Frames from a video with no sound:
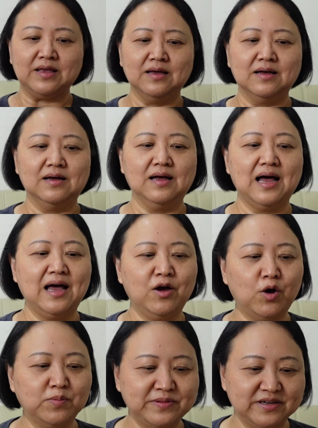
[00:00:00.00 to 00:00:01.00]
I
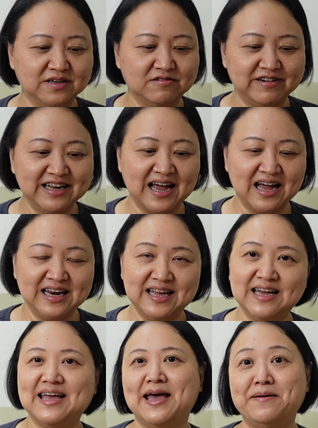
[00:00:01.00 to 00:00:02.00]
hope the green
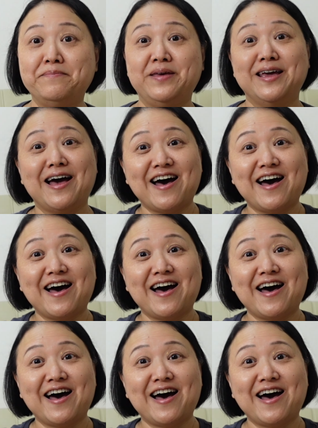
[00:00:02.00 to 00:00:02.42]
onion can be